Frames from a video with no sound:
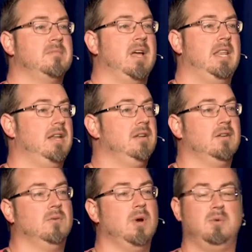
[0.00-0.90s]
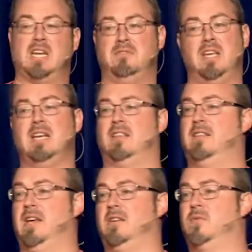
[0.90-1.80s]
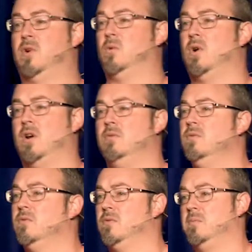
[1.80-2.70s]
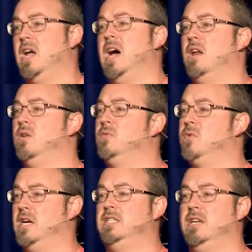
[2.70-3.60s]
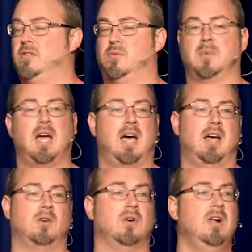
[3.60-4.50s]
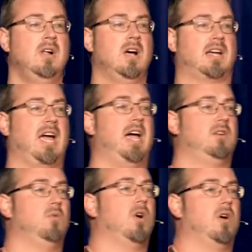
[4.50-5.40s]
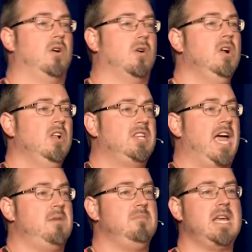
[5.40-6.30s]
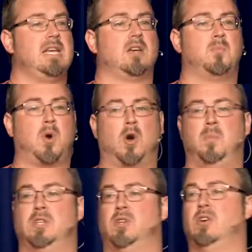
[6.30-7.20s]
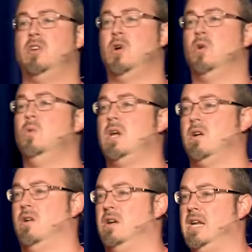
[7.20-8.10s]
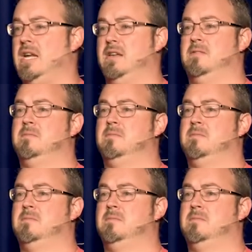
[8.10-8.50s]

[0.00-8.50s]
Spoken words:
and that we would give anything for a word from God or a fresh touch from God or a kind word or to have meaning or purpose or to know who we are again.